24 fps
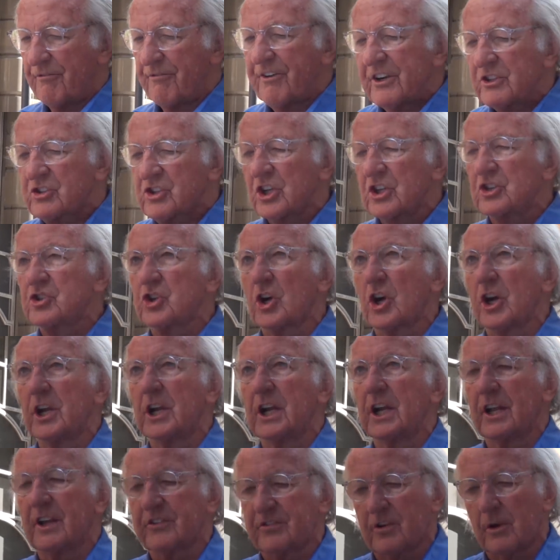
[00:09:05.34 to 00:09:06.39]
Vichy
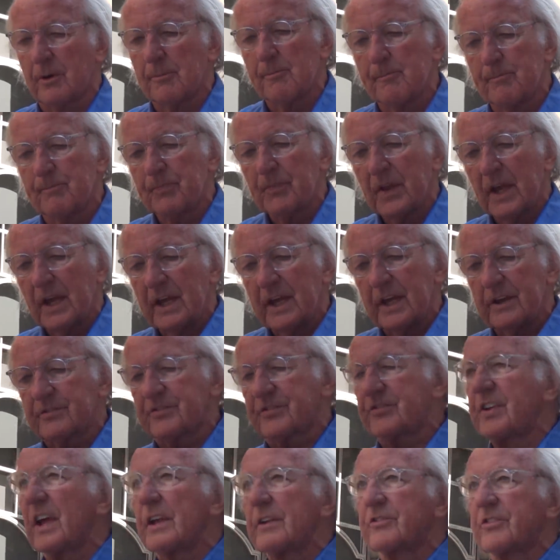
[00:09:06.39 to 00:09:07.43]
journalism
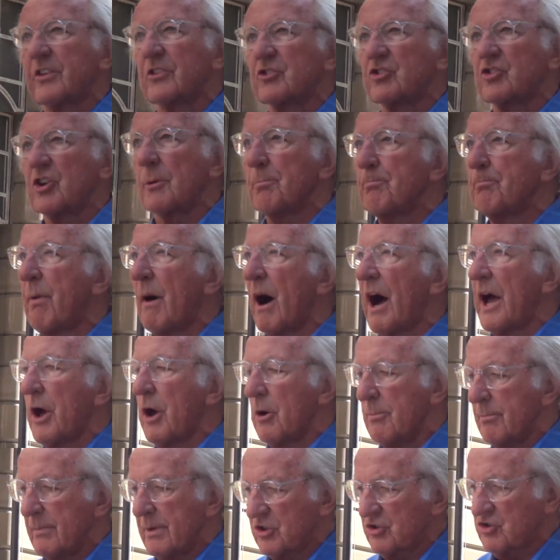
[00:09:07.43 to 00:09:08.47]
is censorship
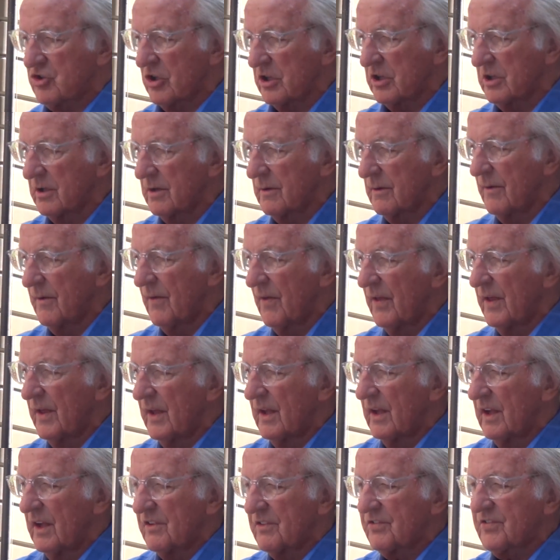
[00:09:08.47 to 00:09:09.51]
by omission,
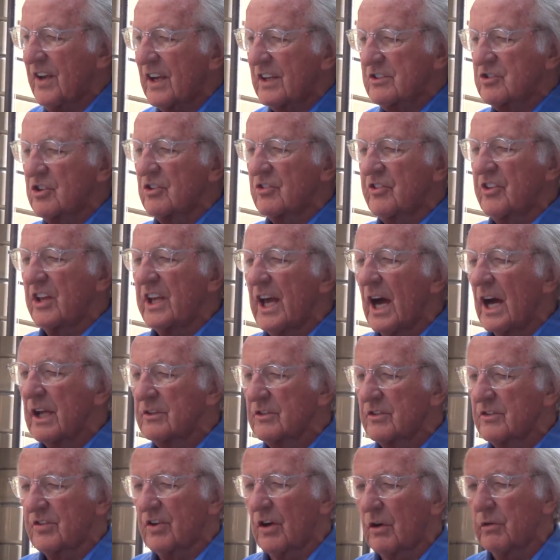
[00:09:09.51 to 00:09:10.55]
such as the
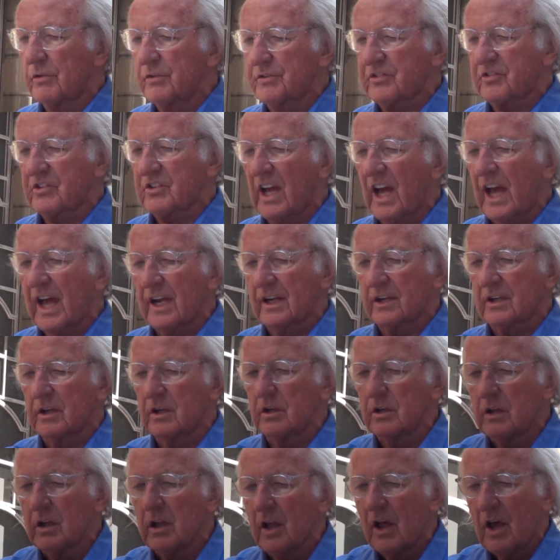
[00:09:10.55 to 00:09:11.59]
untold
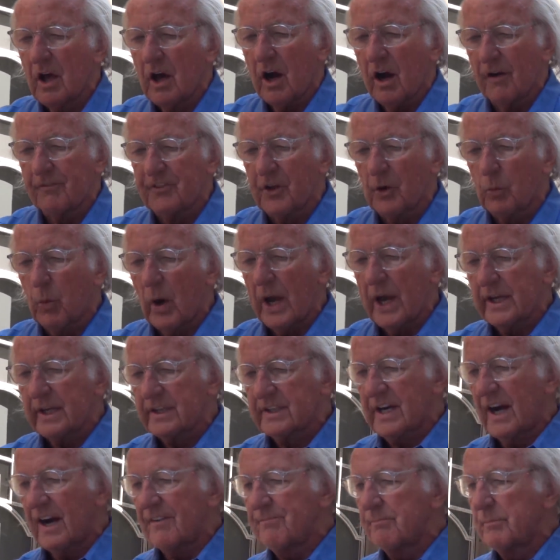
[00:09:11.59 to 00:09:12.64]
scandal of the
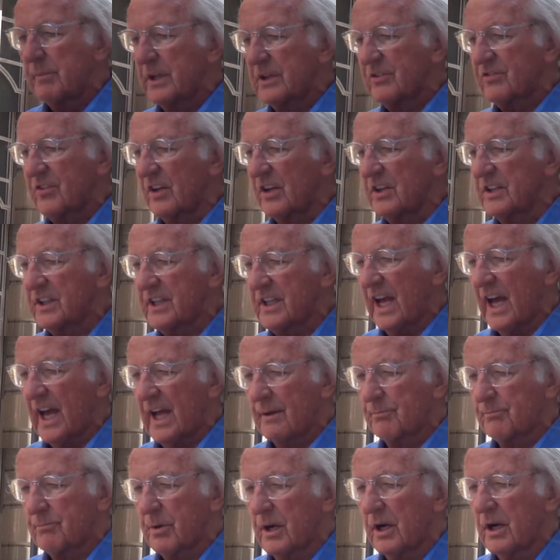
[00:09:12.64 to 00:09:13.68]
way governments in
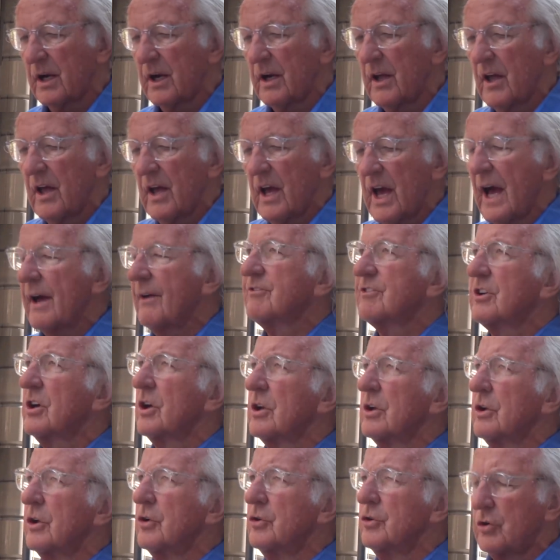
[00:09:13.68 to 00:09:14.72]
Canberra have
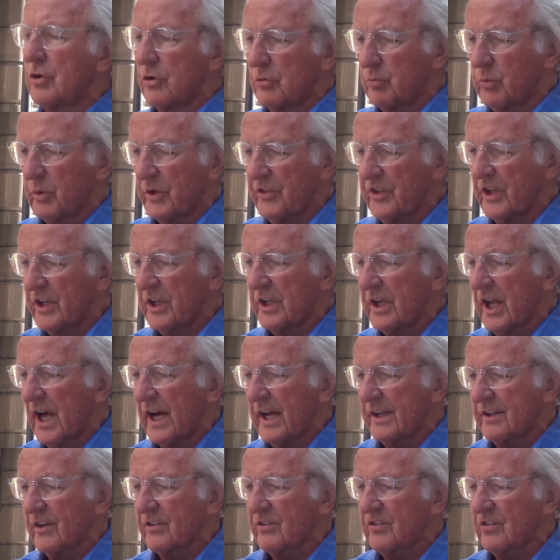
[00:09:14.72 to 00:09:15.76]
colluded with the
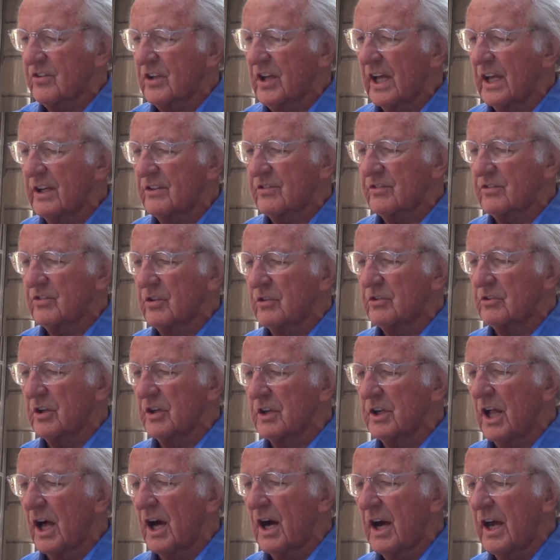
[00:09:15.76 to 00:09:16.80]
United States to
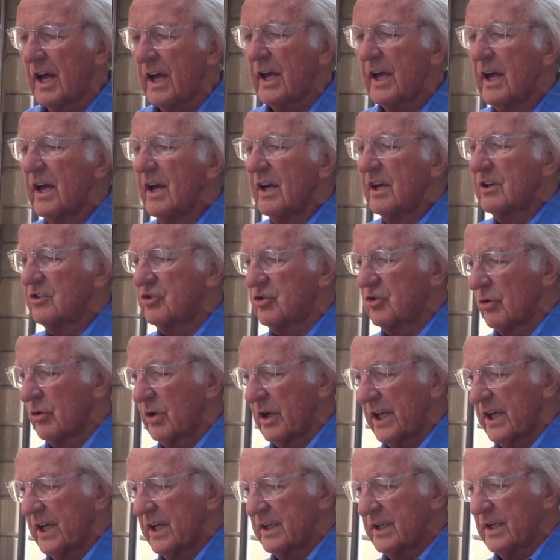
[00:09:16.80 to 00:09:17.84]
deny
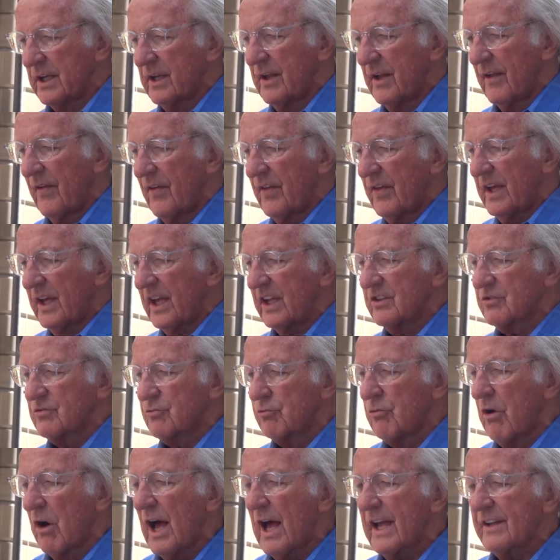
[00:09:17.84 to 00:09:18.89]
Julian
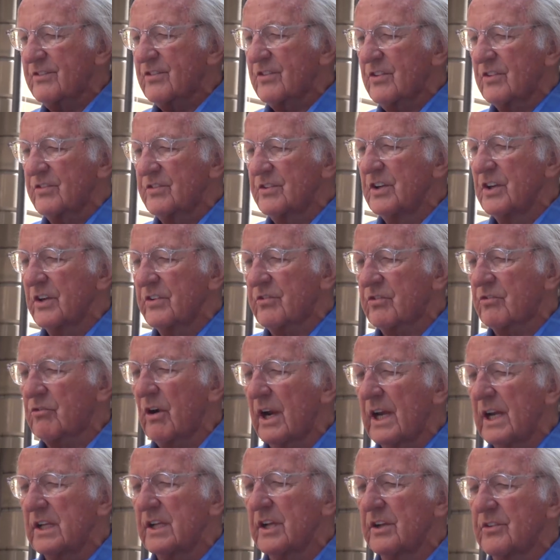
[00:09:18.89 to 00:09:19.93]
his rights as an
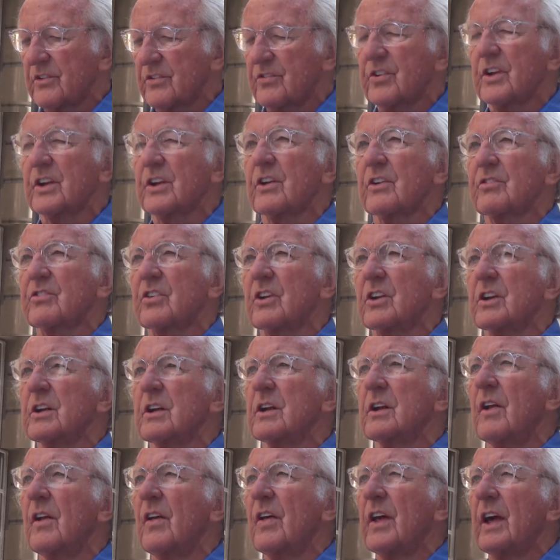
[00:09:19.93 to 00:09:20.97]
Australian
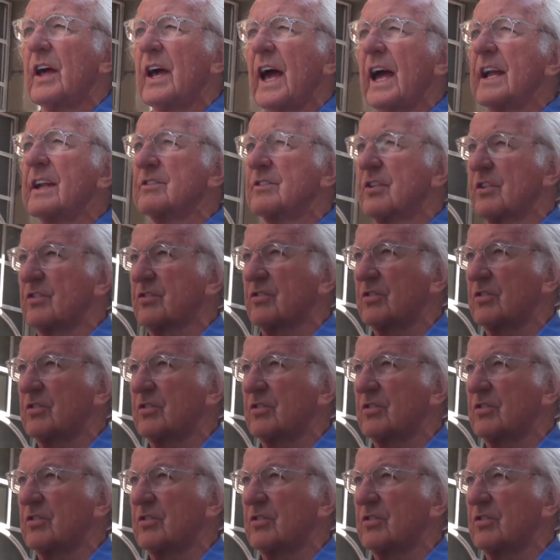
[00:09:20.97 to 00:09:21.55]
citizen and to